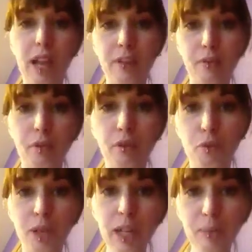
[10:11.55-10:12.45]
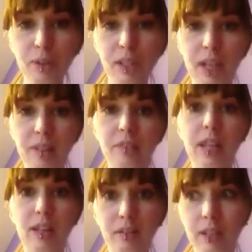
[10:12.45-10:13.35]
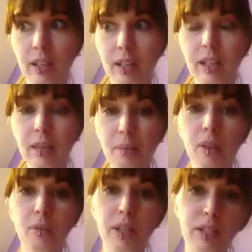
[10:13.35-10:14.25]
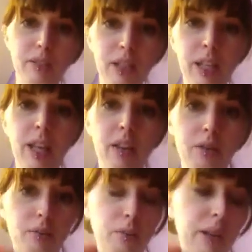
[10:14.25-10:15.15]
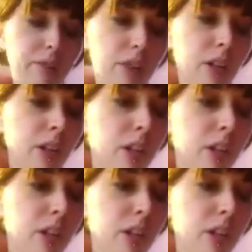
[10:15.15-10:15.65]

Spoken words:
have 3 or 4 diapers left that can get me the rest of the day or whatever.